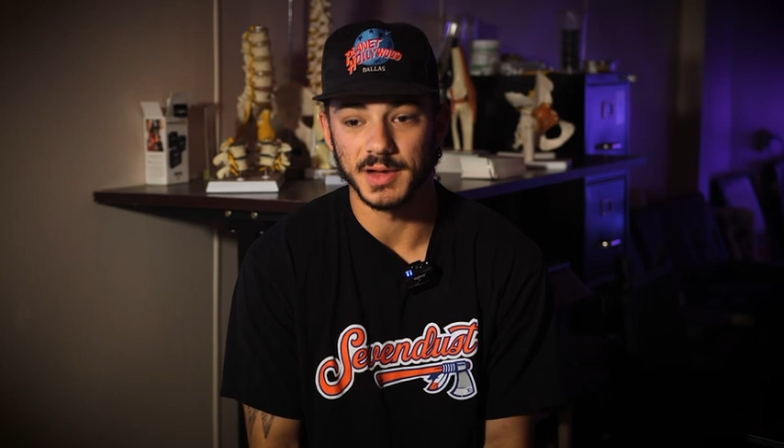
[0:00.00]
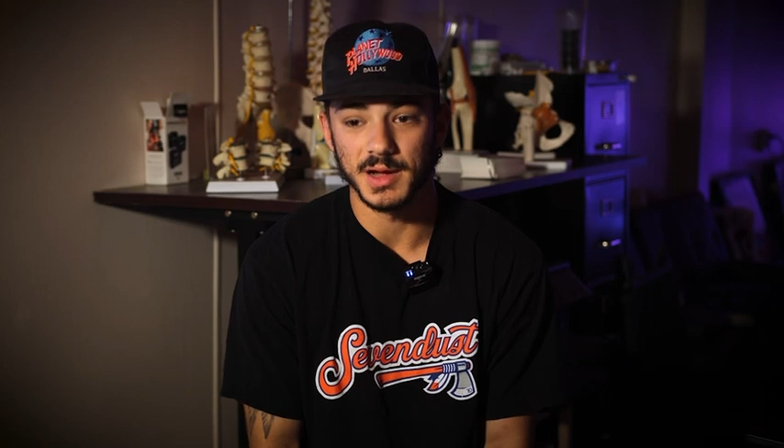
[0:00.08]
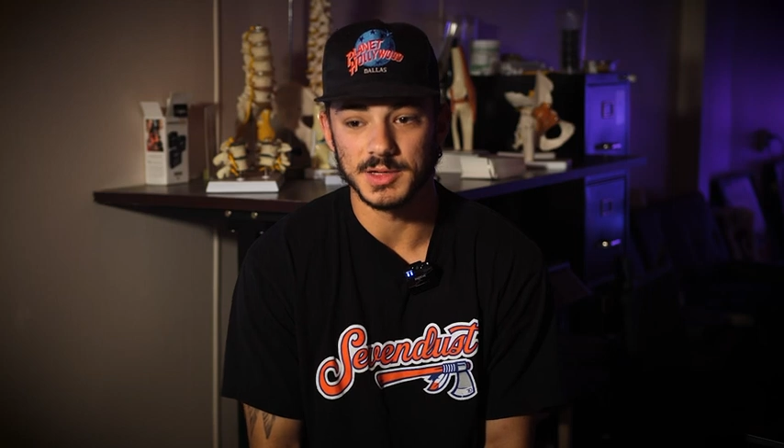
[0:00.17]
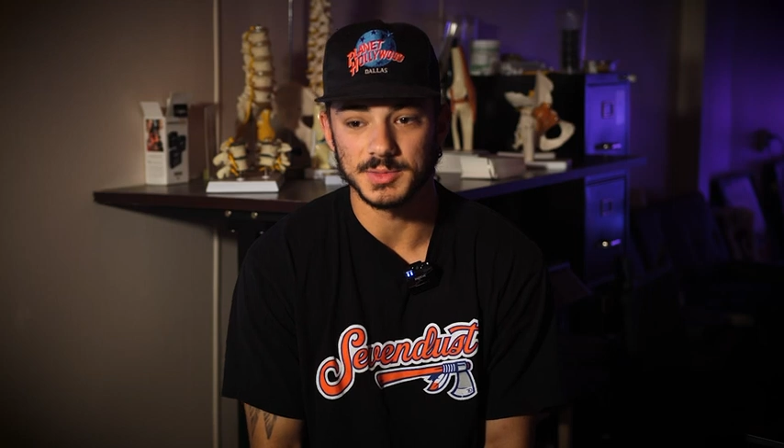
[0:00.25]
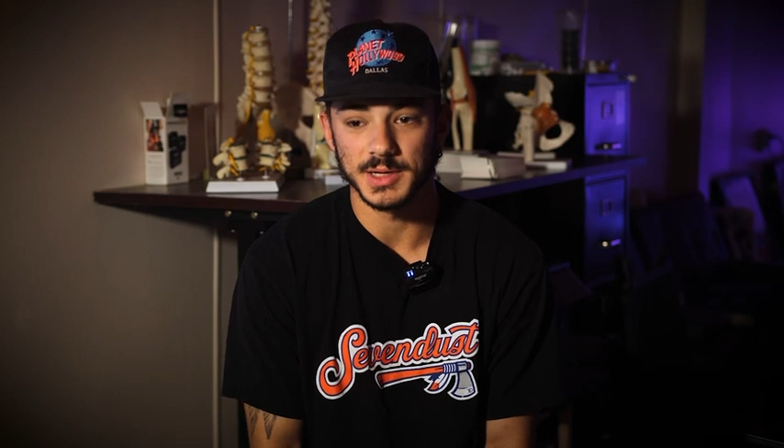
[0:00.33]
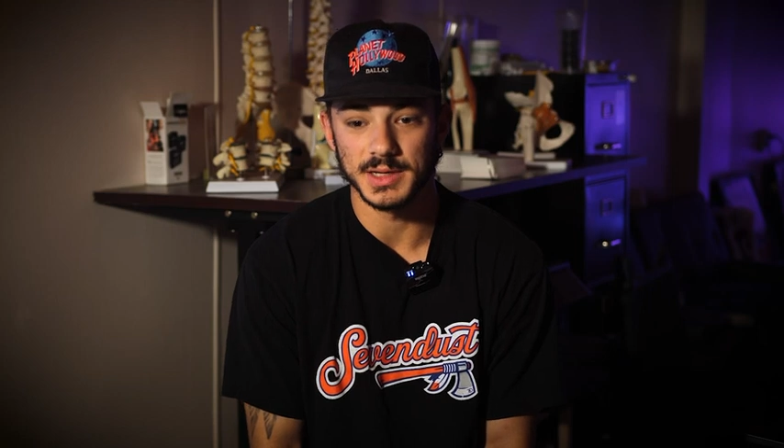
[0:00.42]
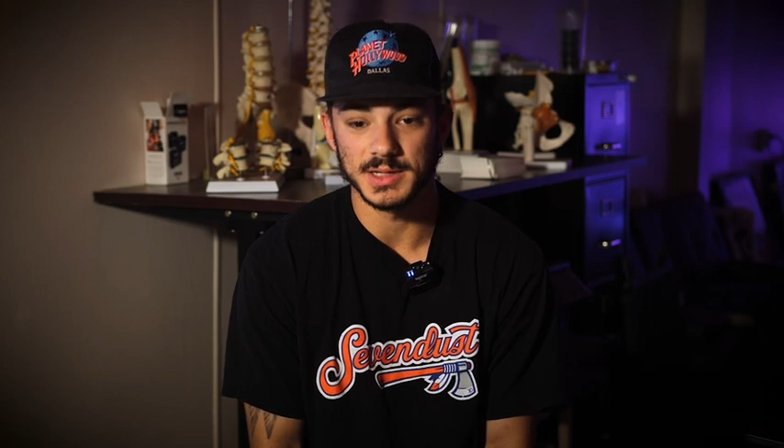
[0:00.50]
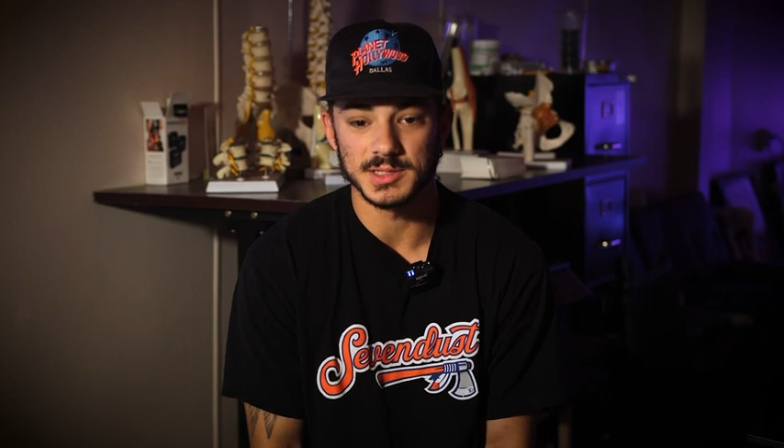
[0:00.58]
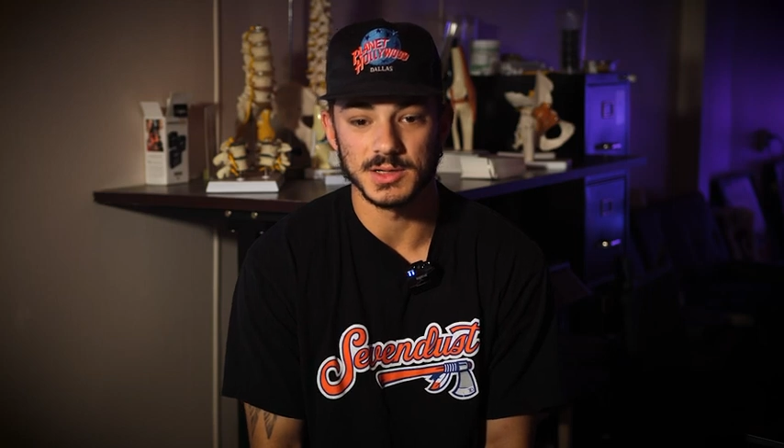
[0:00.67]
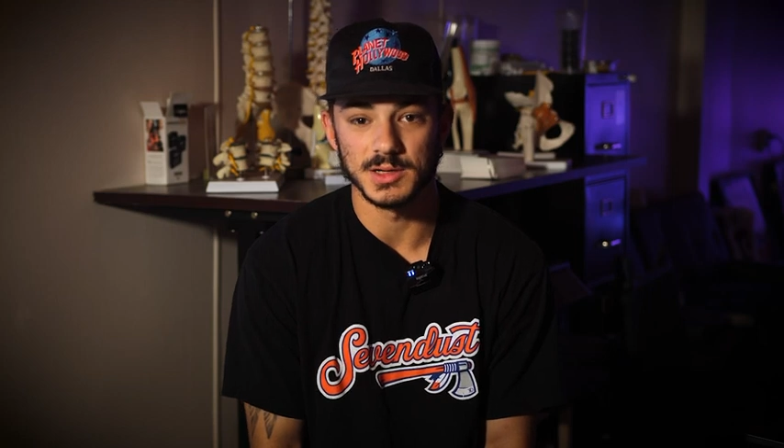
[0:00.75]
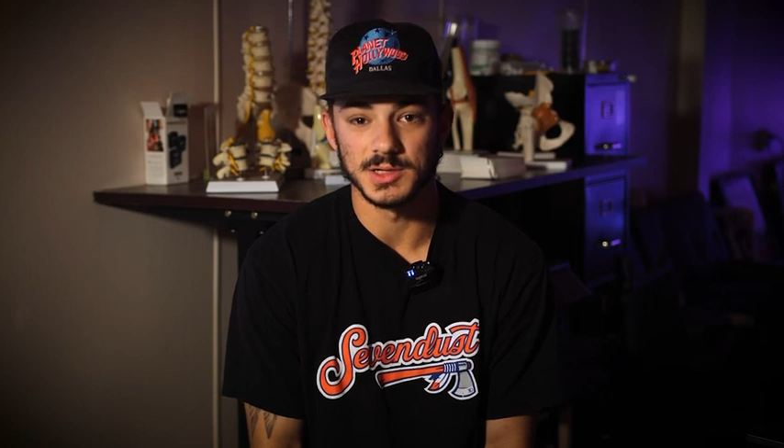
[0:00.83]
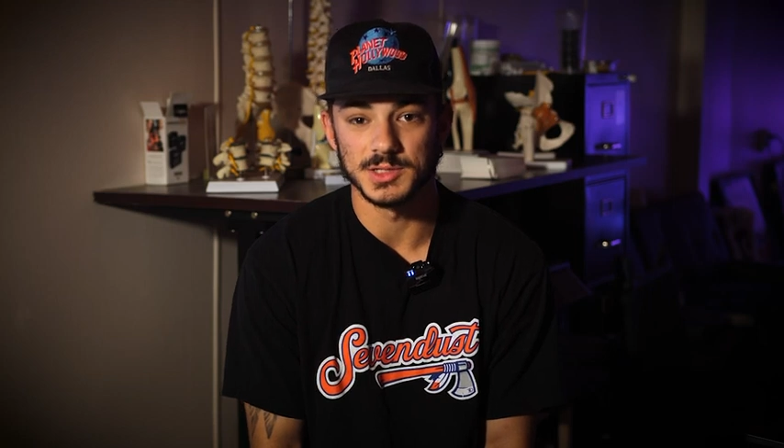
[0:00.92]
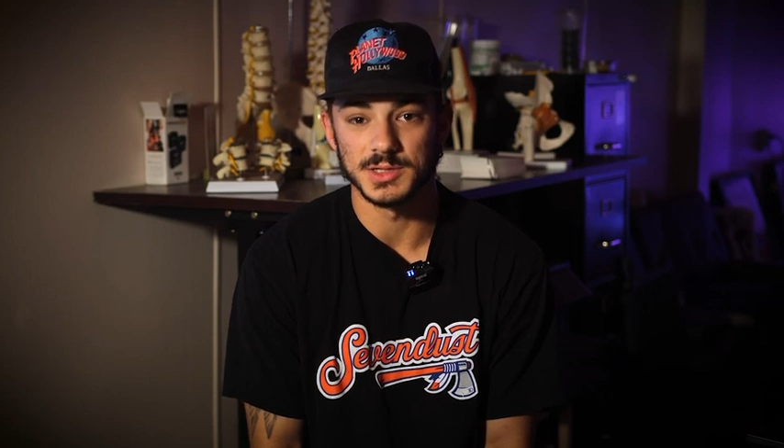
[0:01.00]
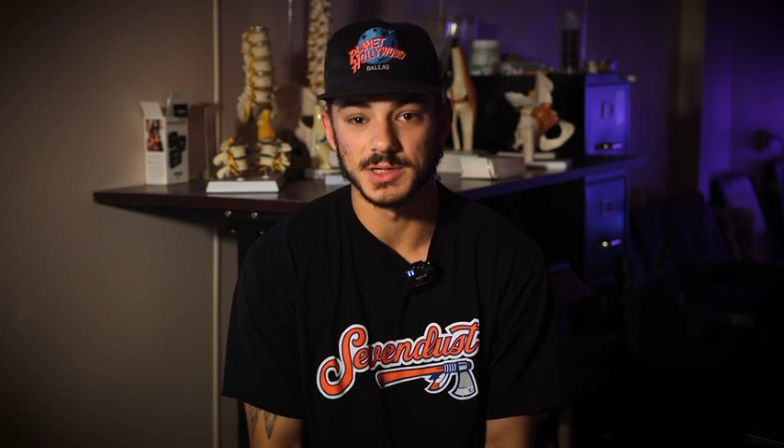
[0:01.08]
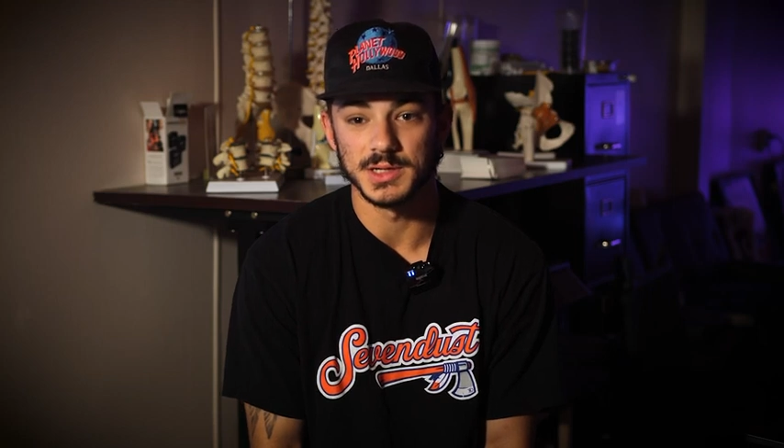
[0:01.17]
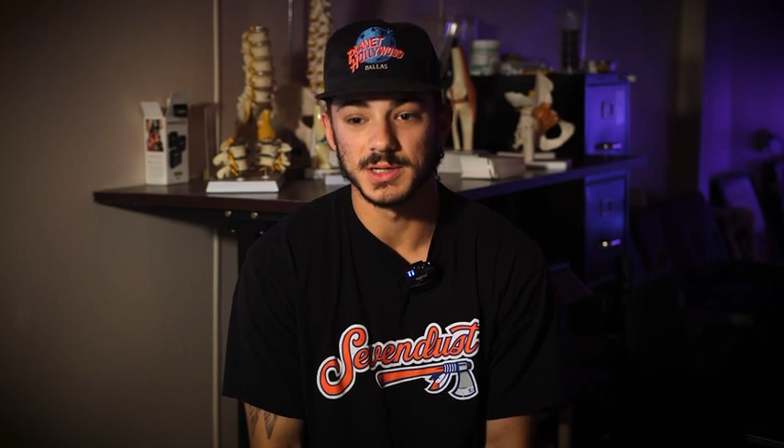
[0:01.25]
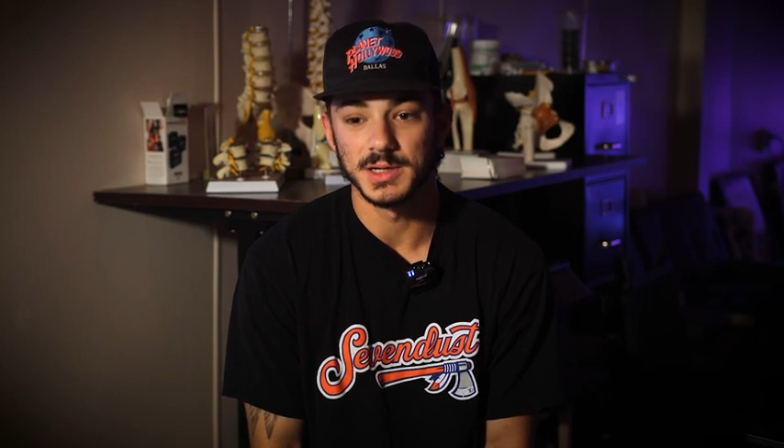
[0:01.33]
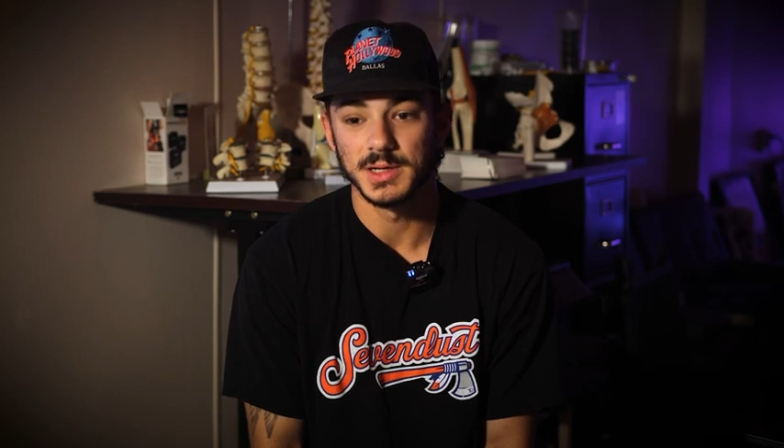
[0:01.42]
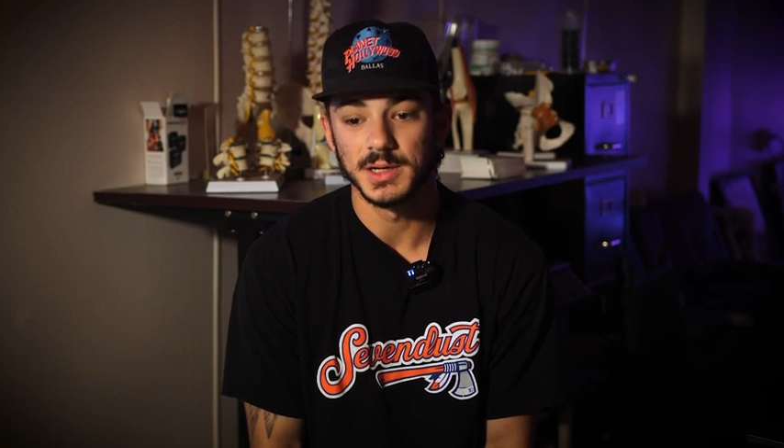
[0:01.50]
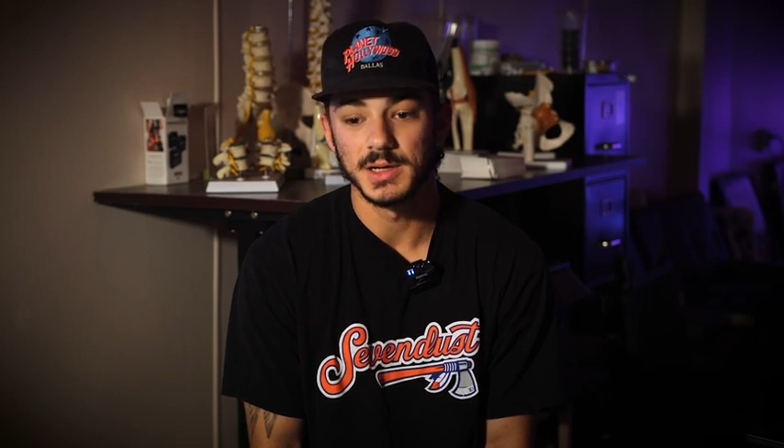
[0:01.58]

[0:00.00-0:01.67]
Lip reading: Like I was about to get surgery